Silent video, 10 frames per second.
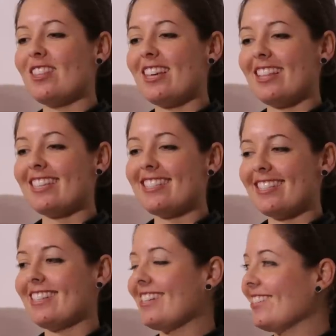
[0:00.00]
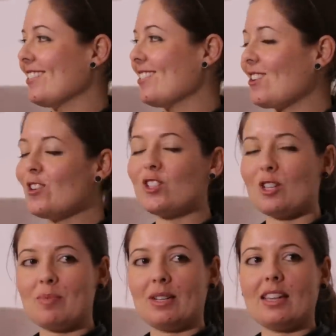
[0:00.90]
and that, that's the little
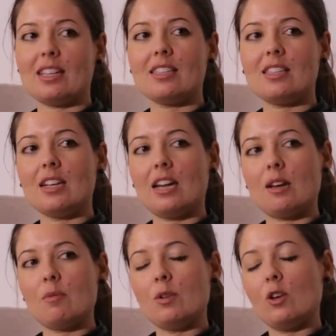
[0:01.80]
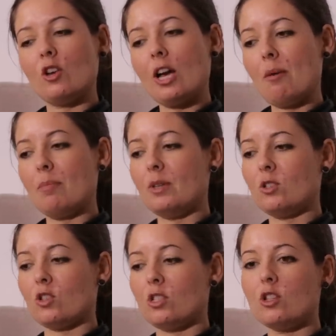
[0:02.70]
disclosure, but that's the thing, like a lot of
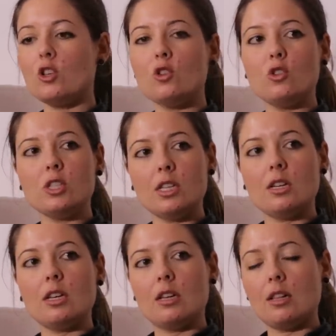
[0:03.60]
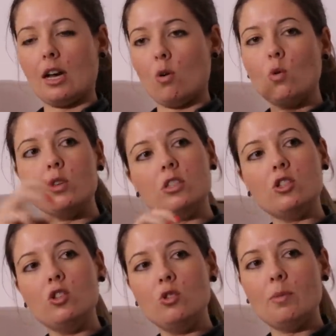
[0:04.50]
companies are still using like all these
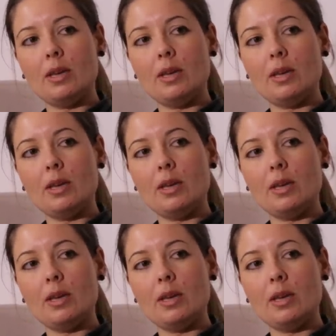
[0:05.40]
new